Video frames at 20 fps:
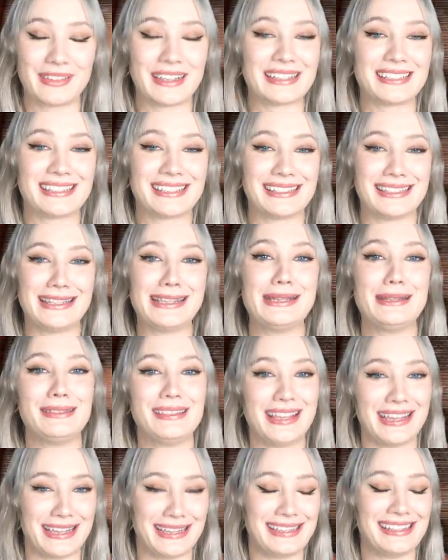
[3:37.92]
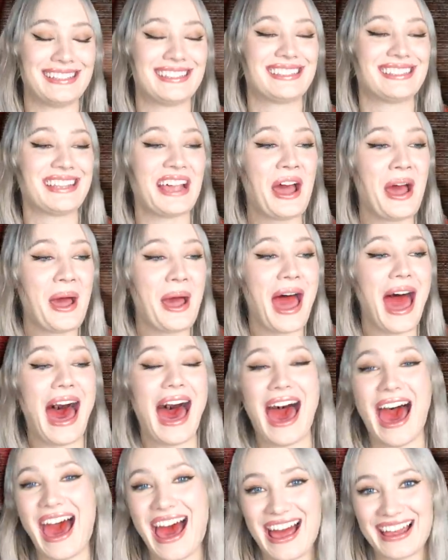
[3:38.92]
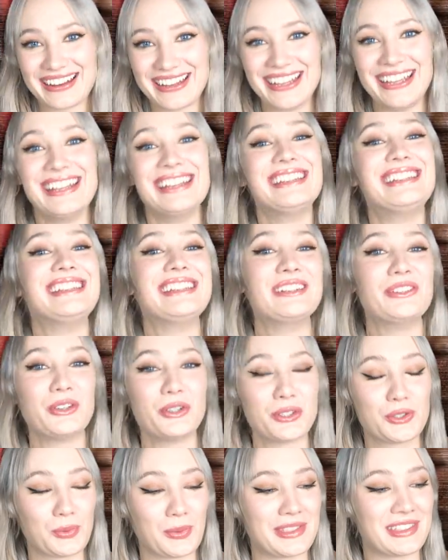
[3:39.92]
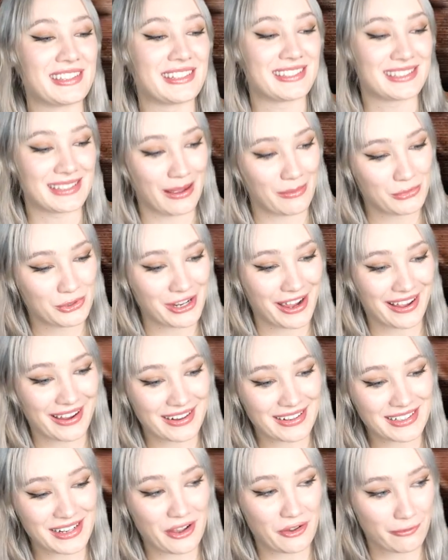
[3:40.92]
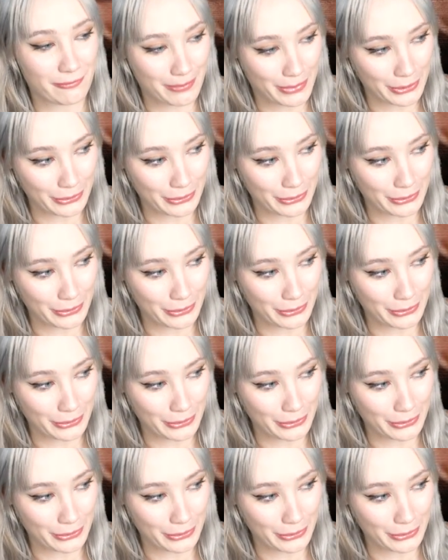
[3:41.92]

This, this ad deals with the subject of